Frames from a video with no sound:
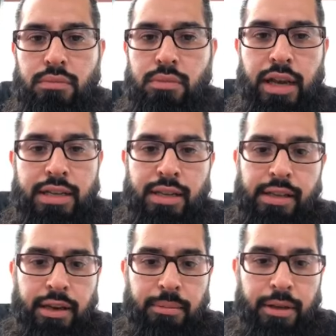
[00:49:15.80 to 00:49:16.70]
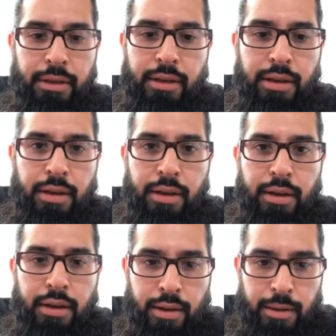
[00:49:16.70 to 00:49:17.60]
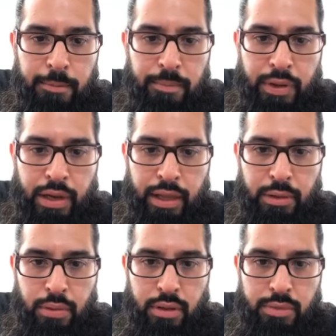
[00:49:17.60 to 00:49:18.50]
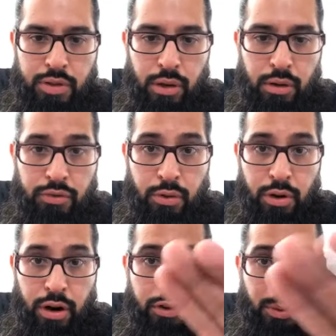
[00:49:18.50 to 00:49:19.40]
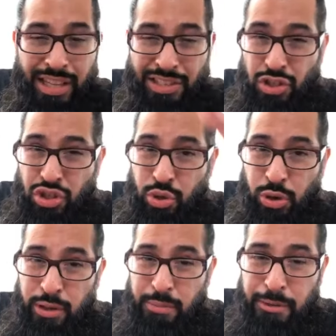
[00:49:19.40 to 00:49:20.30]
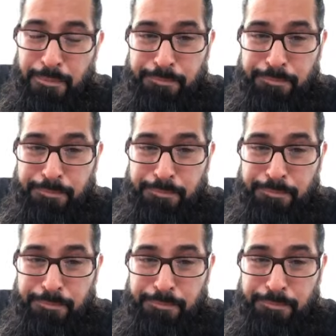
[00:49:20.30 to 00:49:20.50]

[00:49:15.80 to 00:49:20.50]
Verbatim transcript: Yeah, it's not letting me connect with them. So for everyone that's just joining me,